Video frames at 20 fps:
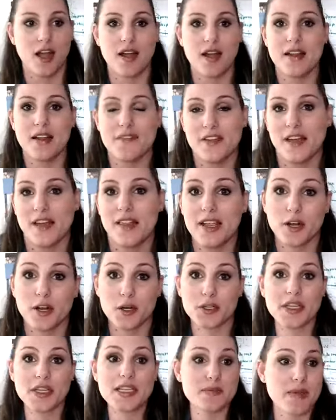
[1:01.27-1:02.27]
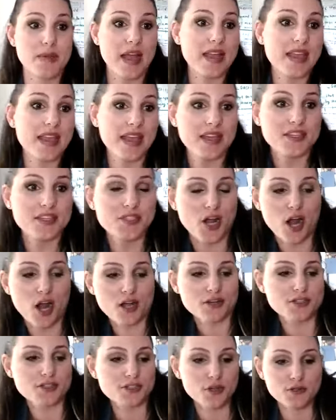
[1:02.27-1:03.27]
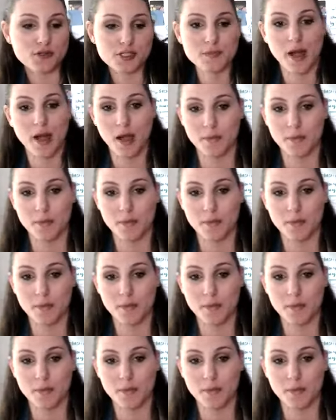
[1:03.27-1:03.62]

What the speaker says: I feel like, or at least my kids are so smart with